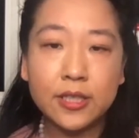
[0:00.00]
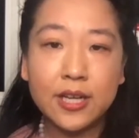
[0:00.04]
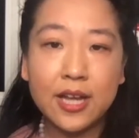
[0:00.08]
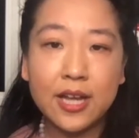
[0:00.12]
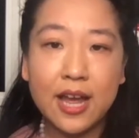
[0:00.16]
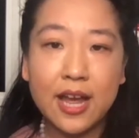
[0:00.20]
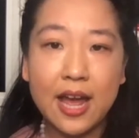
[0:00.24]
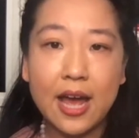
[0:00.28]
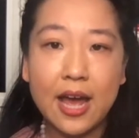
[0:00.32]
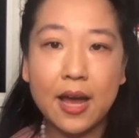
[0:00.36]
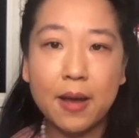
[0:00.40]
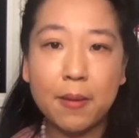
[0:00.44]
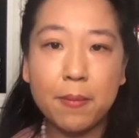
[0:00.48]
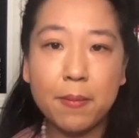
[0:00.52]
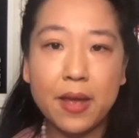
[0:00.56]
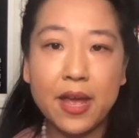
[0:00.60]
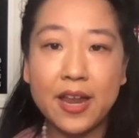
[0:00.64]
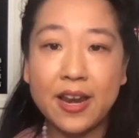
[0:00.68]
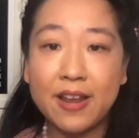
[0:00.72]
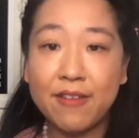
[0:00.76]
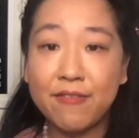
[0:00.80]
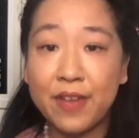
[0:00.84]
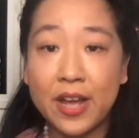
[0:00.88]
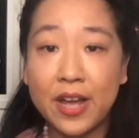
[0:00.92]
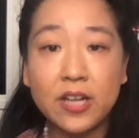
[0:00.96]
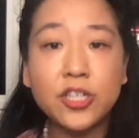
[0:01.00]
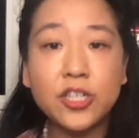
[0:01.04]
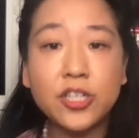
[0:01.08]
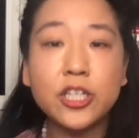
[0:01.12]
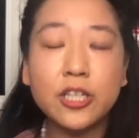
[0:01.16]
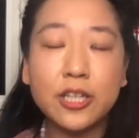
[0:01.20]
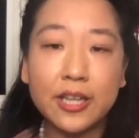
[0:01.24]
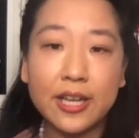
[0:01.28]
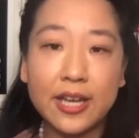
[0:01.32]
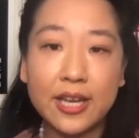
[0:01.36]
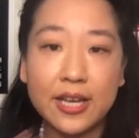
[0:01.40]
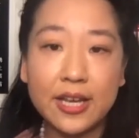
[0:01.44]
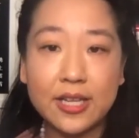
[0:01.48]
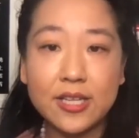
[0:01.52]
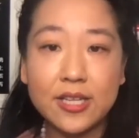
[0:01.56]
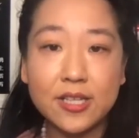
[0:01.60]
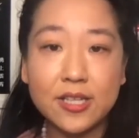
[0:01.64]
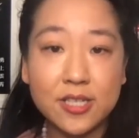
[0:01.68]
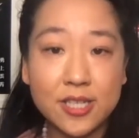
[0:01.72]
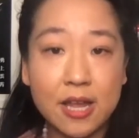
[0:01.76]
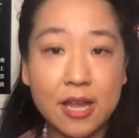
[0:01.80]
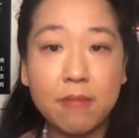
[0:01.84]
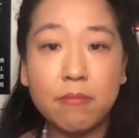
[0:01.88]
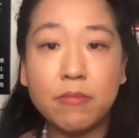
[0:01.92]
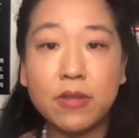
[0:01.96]
And eventually,
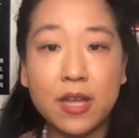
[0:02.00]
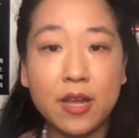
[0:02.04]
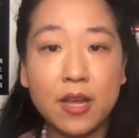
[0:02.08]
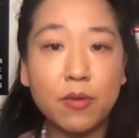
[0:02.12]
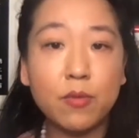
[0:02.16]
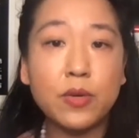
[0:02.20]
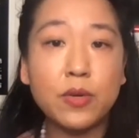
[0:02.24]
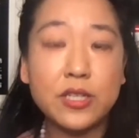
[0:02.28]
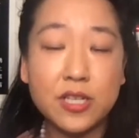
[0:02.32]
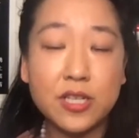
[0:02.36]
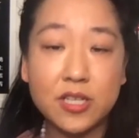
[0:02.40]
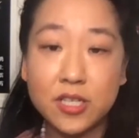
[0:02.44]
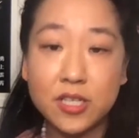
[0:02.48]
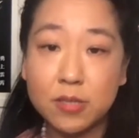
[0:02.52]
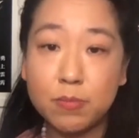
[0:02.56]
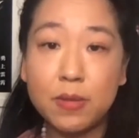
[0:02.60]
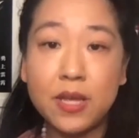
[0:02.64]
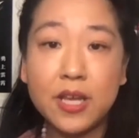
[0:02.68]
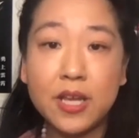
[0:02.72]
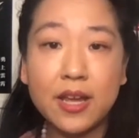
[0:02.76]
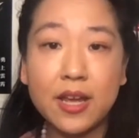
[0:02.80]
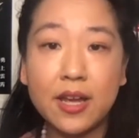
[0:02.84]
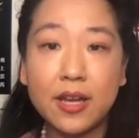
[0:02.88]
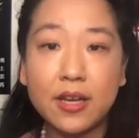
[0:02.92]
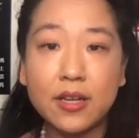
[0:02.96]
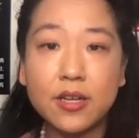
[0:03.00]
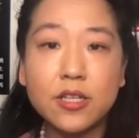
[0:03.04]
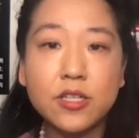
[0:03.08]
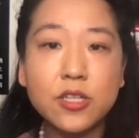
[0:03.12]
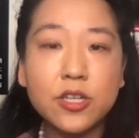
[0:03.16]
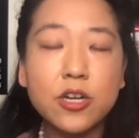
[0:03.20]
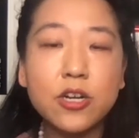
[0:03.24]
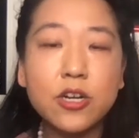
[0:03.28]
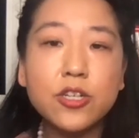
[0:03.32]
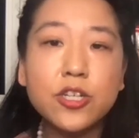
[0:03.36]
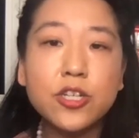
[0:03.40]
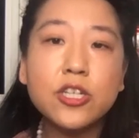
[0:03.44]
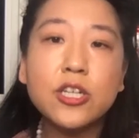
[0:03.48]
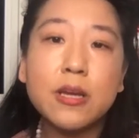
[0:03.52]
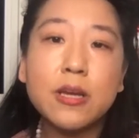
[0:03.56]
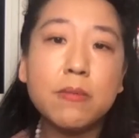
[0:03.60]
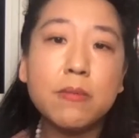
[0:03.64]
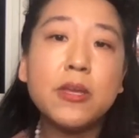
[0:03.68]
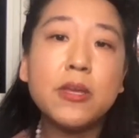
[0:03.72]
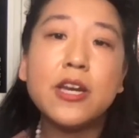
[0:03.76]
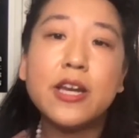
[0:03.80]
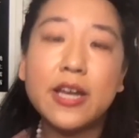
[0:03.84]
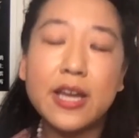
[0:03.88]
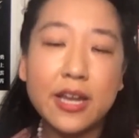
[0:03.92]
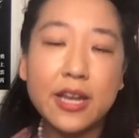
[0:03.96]
same thing with the speaking, because you're just
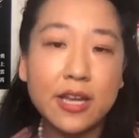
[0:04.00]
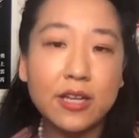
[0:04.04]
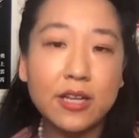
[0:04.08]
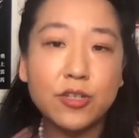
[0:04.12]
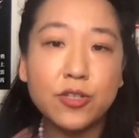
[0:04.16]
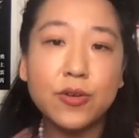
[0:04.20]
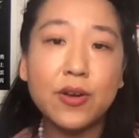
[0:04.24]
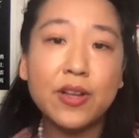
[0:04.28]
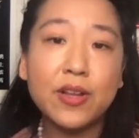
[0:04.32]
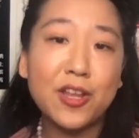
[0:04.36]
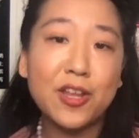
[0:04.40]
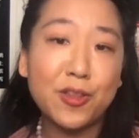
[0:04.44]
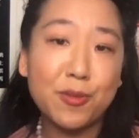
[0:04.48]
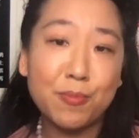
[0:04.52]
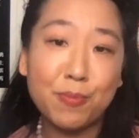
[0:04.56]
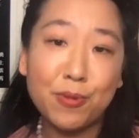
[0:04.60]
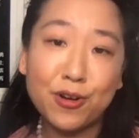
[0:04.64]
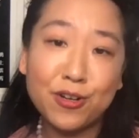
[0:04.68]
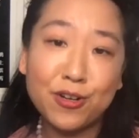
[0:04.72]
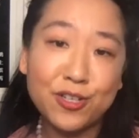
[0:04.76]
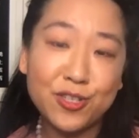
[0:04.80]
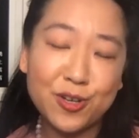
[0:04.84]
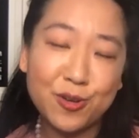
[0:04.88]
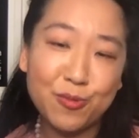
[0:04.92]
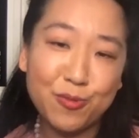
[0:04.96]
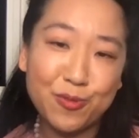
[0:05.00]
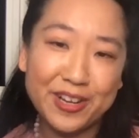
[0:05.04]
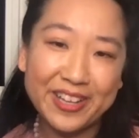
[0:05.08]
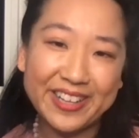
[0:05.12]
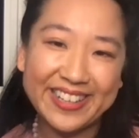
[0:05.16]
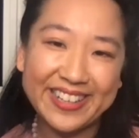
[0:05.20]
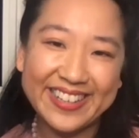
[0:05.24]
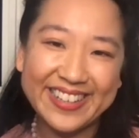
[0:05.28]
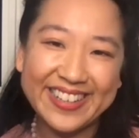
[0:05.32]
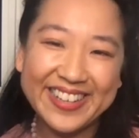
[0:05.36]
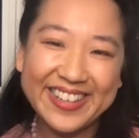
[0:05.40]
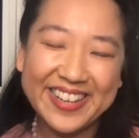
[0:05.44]
communicating to another person, really.